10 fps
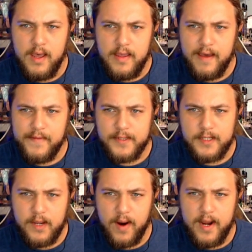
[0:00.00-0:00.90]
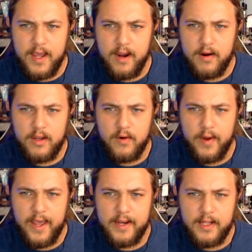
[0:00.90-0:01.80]
Have this link right here. Go
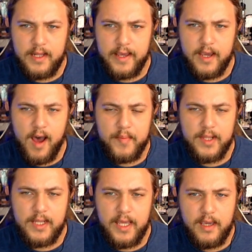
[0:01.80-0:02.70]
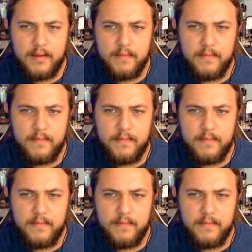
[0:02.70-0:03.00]
ahead and click copy link.